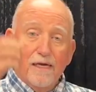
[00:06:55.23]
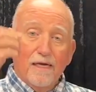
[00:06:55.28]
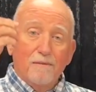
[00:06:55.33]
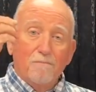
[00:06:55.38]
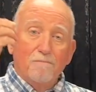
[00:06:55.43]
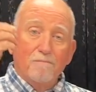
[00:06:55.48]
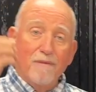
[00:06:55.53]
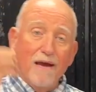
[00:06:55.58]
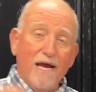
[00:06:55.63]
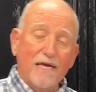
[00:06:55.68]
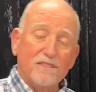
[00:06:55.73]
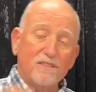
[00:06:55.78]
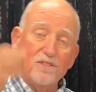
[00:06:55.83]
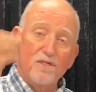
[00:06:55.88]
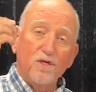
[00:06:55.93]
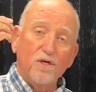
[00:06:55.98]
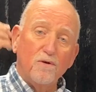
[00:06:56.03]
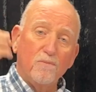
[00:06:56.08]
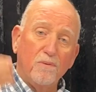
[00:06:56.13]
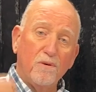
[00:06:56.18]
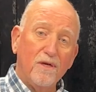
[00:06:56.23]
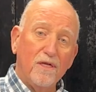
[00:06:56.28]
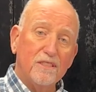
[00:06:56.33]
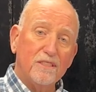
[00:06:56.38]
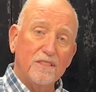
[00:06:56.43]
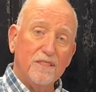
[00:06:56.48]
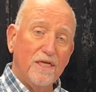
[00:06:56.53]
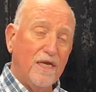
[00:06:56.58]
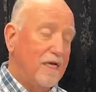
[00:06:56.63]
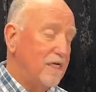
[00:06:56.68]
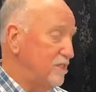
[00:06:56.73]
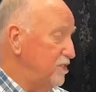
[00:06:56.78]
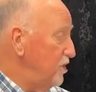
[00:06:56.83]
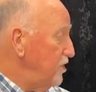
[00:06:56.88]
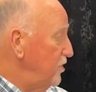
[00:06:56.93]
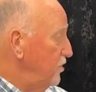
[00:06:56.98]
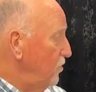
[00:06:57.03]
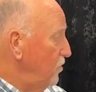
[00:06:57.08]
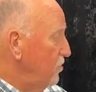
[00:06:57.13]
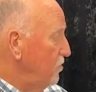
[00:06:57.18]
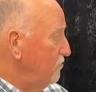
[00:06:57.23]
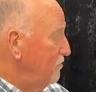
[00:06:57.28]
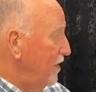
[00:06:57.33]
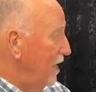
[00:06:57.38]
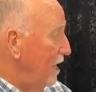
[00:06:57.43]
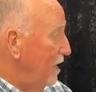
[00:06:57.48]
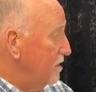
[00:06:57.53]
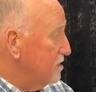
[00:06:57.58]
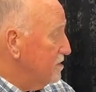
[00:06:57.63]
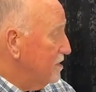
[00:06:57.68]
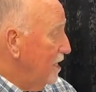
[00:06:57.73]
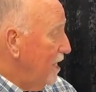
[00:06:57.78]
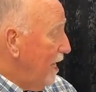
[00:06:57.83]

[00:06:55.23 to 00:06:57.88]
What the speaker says: Master your pronunciation. You know the vowels.